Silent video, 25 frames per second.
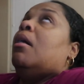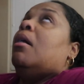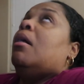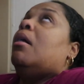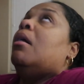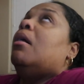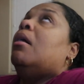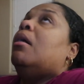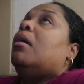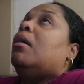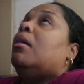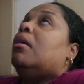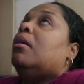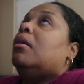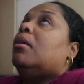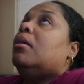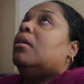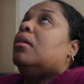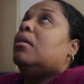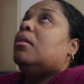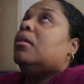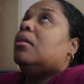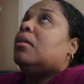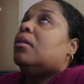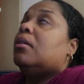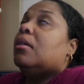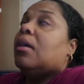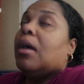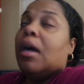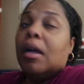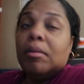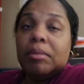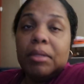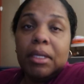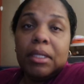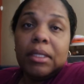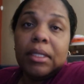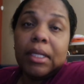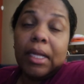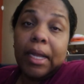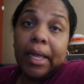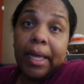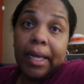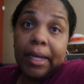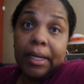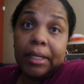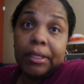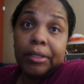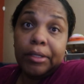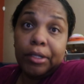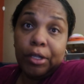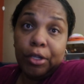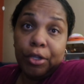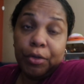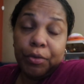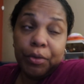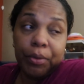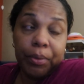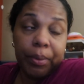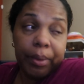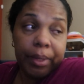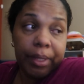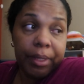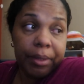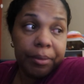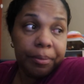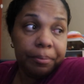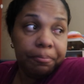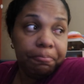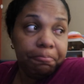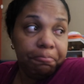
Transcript: I'm just glad it's over with.